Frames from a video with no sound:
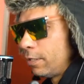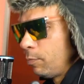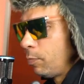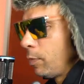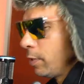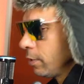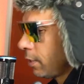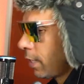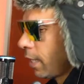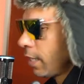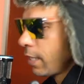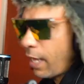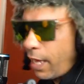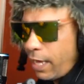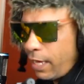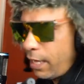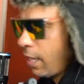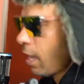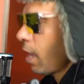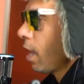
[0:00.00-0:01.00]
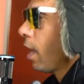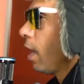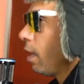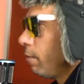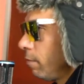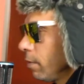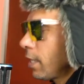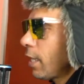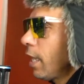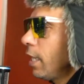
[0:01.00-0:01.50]
in the building, aka
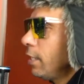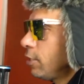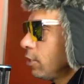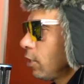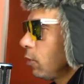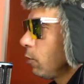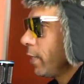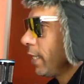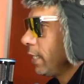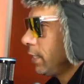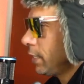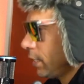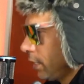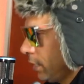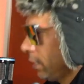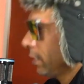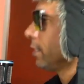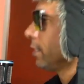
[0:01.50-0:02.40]
Hurricane Joe Easy.